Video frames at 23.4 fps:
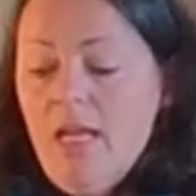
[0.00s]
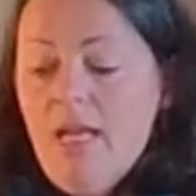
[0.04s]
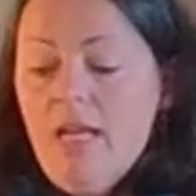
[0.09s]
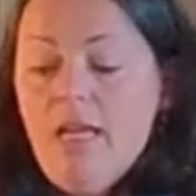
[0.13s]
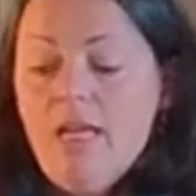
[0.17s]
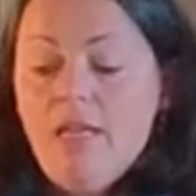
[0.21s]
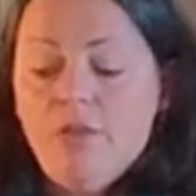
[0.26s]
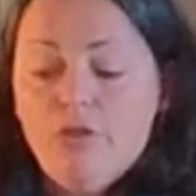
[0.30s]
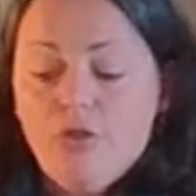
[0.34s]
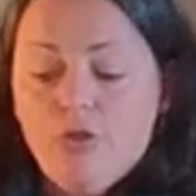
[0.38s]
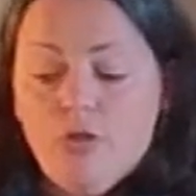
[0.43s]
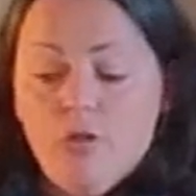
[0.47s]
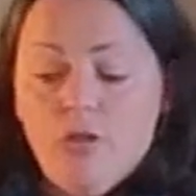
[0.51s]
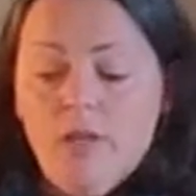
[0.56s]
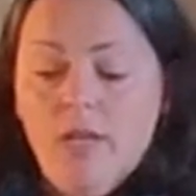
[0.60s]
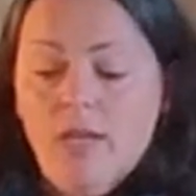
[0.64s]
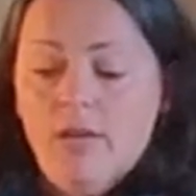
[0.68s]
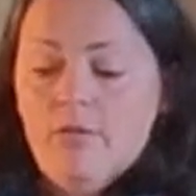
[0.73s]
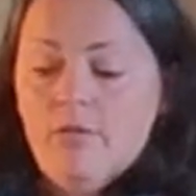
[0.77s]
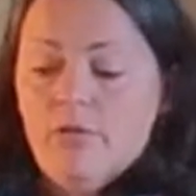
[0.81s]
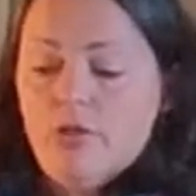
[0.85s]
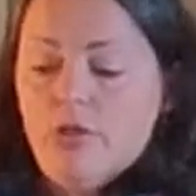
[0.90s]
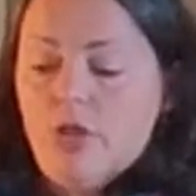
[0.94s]
He should
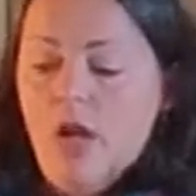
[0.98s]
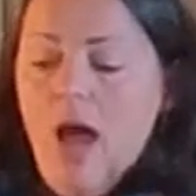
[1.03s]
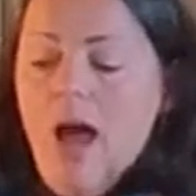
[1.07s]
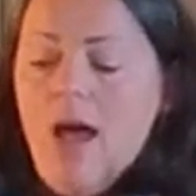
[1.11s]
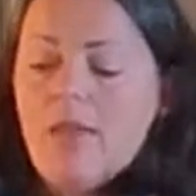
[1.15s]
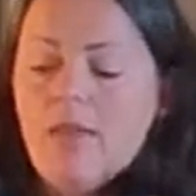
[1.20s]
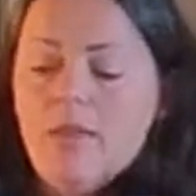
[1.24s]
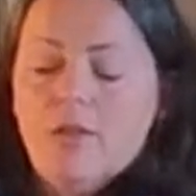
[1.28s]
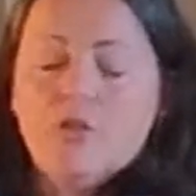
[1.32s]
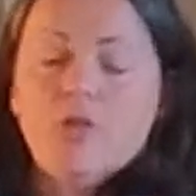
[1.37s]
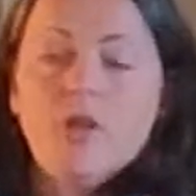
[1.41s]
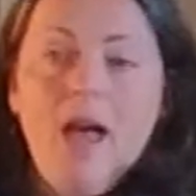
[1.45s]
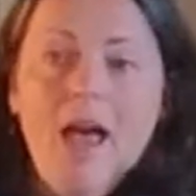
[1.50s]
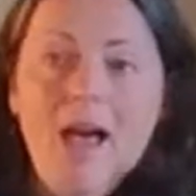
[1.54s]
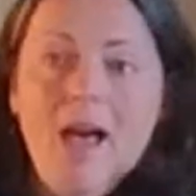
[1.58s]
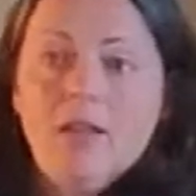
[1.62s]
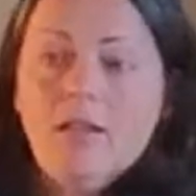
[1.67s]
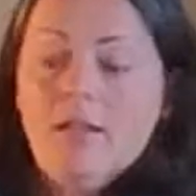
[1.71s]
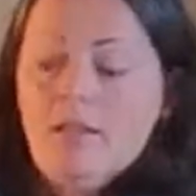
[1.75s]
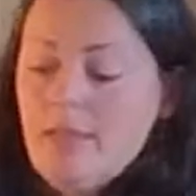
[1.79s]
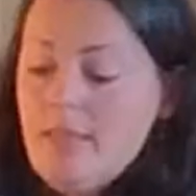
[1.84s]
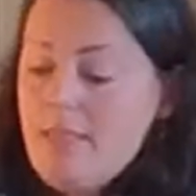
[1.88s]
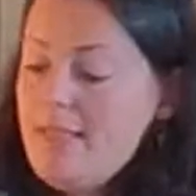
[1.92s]
have shot the
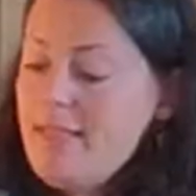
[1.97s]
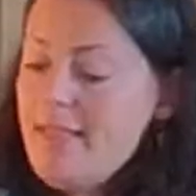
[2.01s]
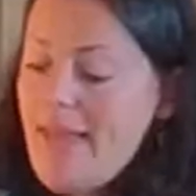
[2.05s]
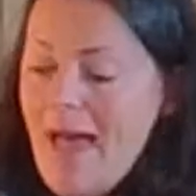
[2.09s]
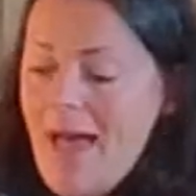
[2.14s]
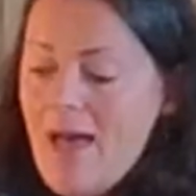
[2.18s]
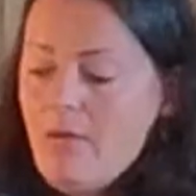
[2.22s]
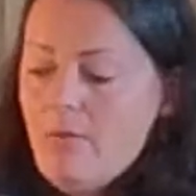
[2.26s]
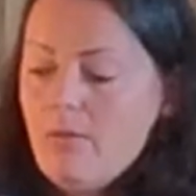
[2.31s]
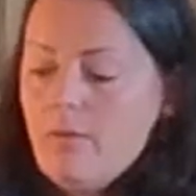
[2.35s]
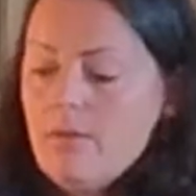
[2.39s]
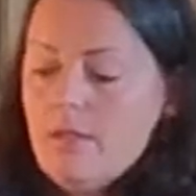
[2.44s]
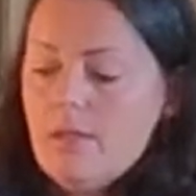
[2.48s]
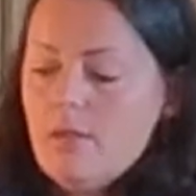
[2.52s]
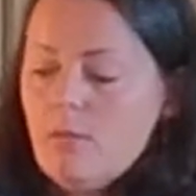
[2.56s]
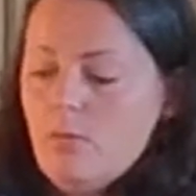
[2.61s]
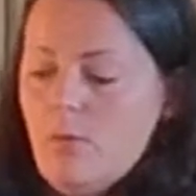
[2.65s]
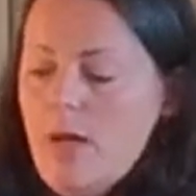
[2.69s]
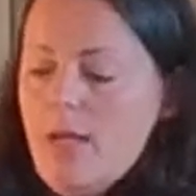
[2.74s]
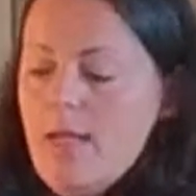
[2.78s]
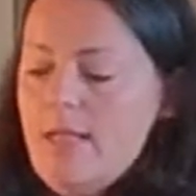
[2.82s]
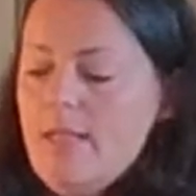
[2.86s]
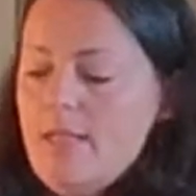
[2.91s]
child, at least that was
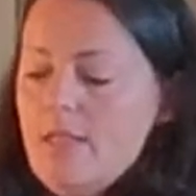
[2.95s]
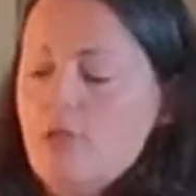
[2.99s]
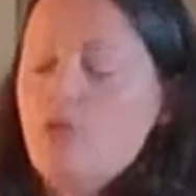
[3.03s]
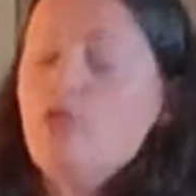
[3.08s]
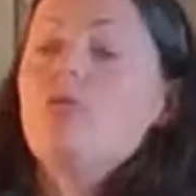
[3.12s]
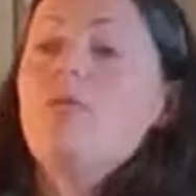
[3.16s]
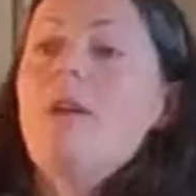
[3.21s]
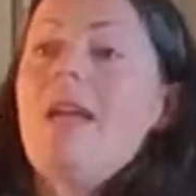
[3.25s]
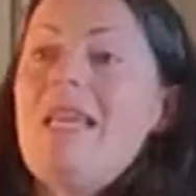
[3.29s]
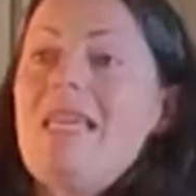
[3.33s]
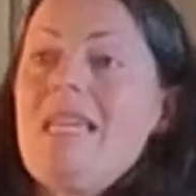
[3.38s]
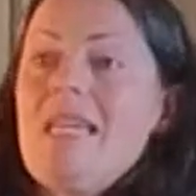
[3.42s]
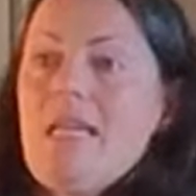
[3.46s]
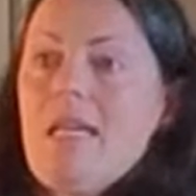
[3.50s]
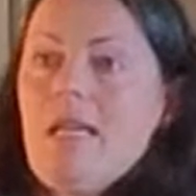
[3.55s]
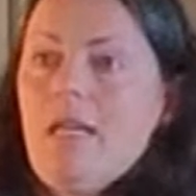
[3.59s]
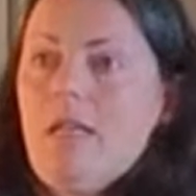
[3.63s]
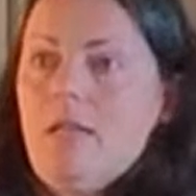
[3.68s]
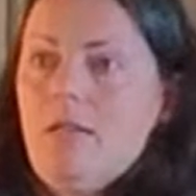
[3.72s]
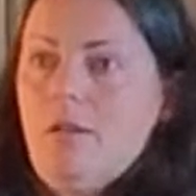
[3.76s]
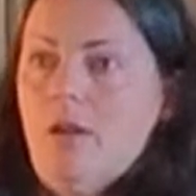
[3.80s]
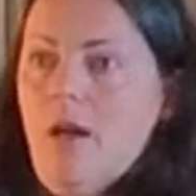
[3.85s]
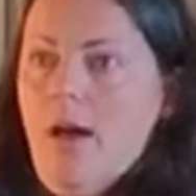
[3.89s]
what his training
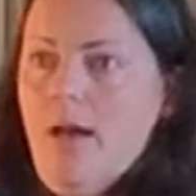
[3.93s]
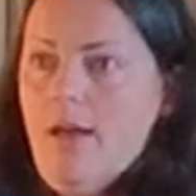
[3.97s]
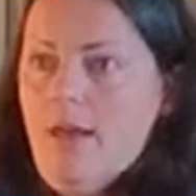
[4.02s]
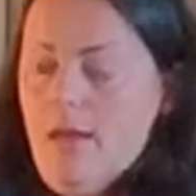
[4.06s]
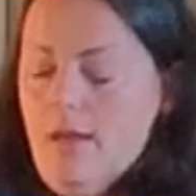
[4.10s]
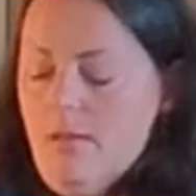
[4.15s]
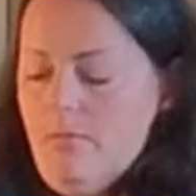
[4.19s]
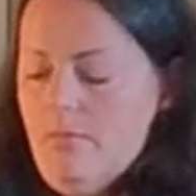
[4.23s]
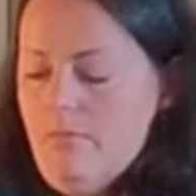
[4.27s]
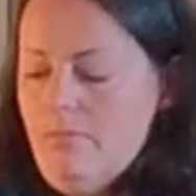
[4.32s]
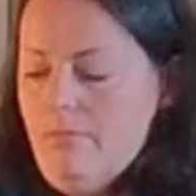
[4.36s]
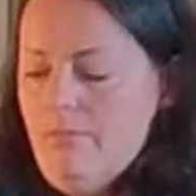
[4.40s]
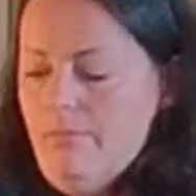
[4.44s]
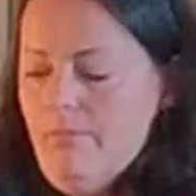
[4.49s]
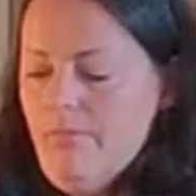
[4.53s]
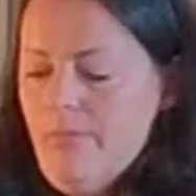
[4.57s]
had taught him.